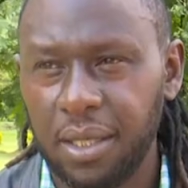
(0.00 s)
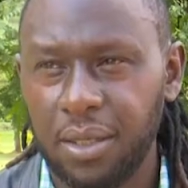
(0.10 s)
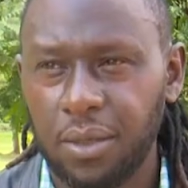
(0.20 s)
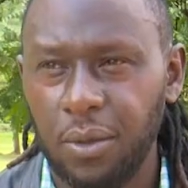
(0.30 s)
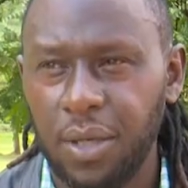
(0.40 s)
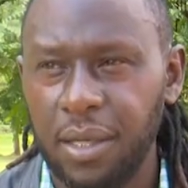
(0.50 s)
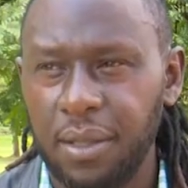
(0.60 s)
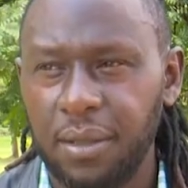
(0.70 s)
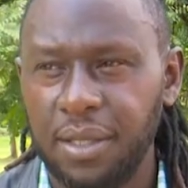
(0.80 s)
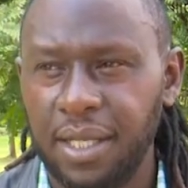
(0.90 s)
So I'd,
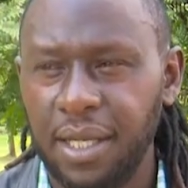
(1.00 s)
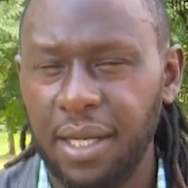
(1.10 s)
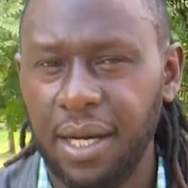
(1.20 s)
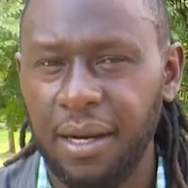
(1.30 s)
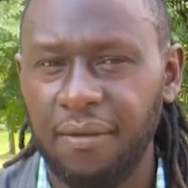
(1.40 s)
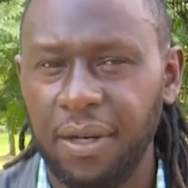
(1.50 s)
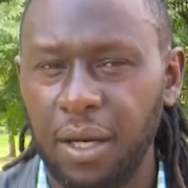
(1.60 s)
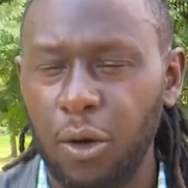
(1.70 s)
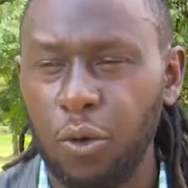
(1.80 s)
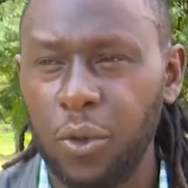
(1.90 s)
say, have a
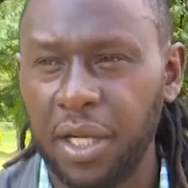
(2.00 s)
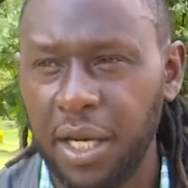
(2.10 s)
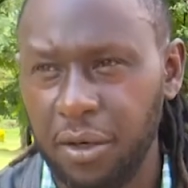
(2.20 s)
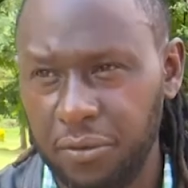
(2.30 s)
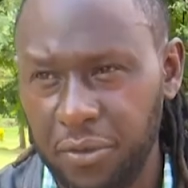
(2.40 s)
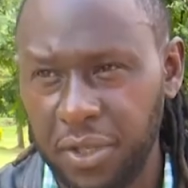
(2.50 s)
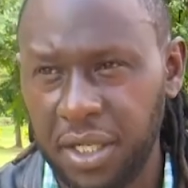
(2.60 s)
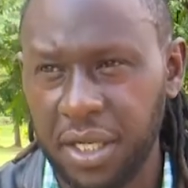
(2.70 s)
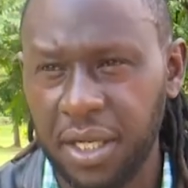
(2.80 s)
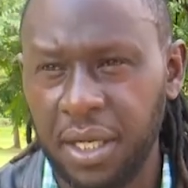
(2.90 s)
long weekend of
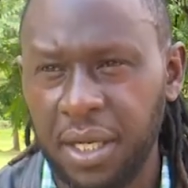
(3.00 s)
drinking,